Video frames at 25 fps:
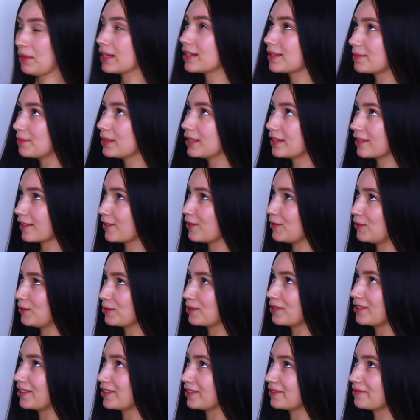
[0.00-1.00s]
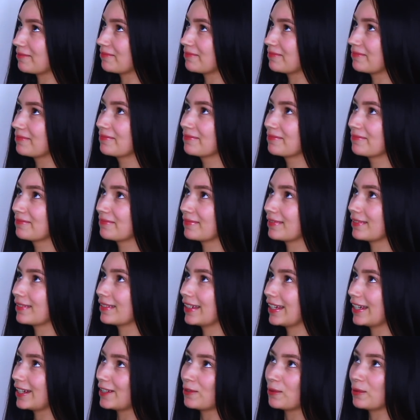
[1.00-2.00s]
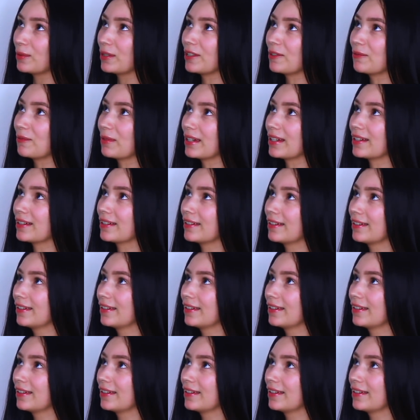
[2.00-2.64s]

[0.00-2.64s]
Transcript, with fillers: makes me look older. In a weird way.